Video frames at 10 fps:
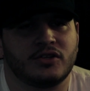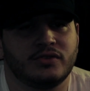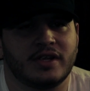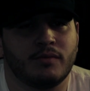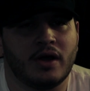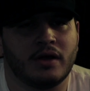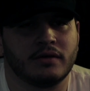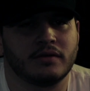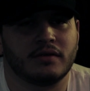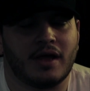She was like,
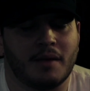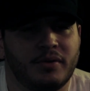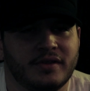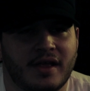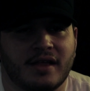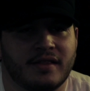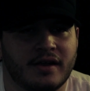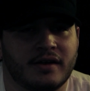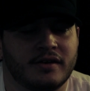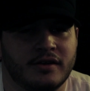well, I put that
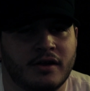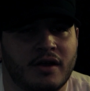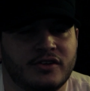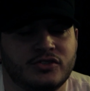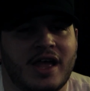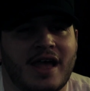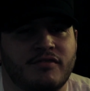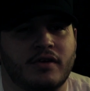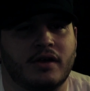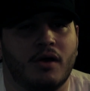there, I used to
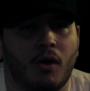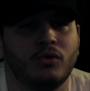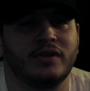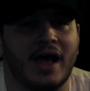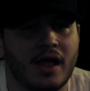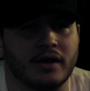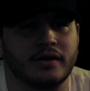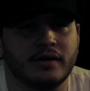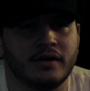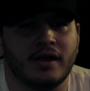have a whole $1,